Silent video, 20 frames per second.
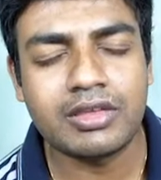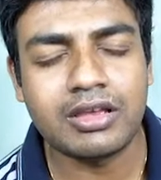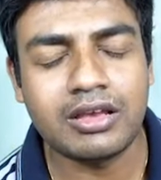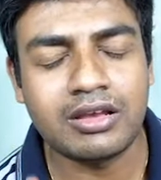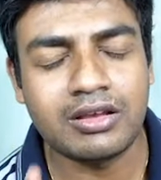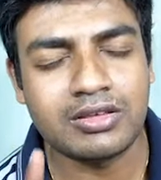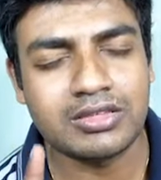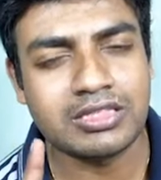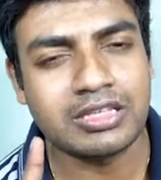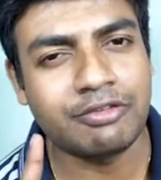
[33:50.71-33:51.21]

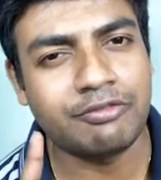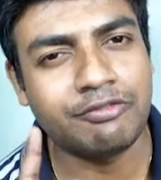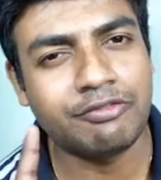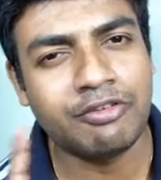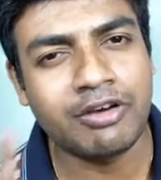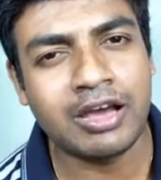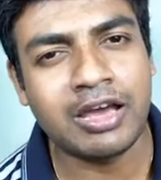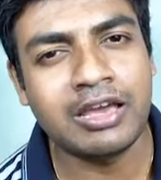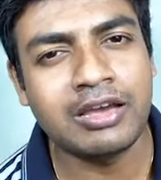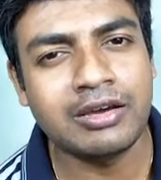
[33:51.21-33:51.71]
or
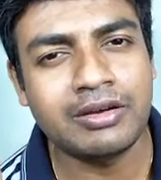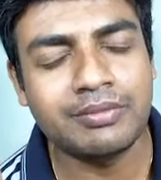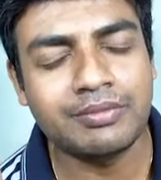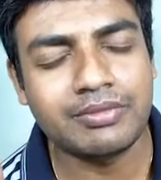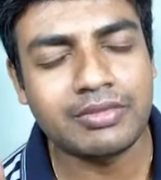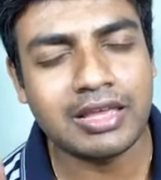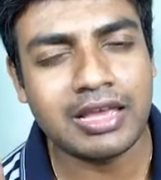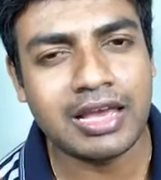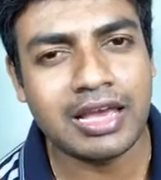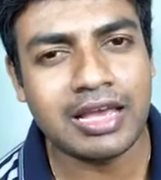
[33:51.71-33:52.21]
Sapphire,
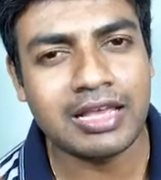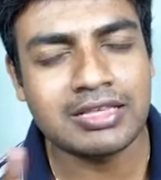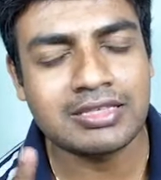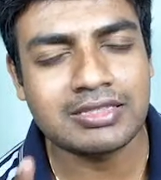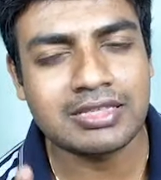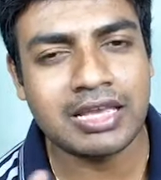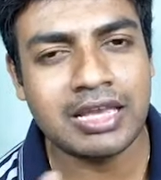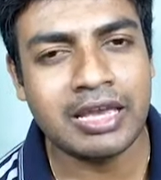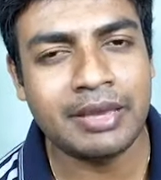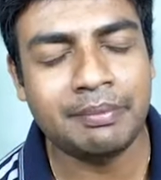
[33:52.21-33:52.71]

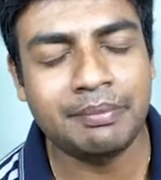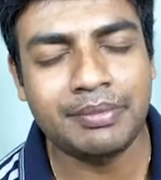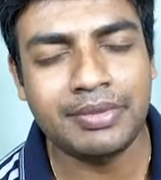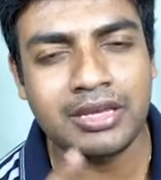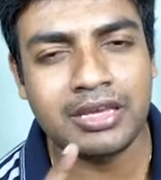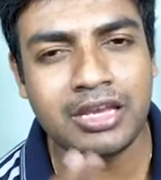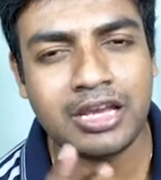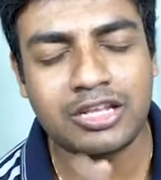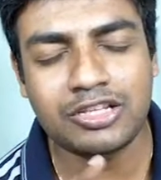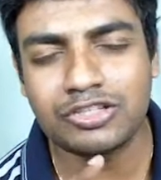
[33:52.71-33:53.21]

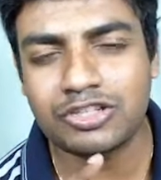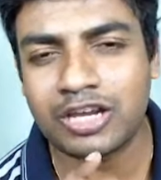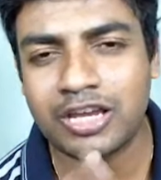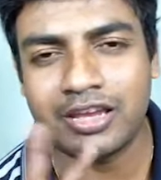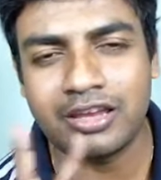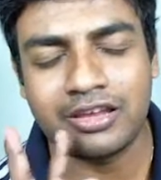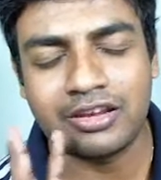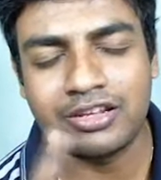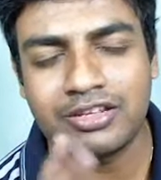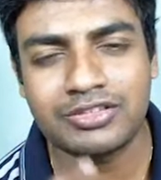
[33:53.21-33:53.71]
S-A-P-H-I-R-E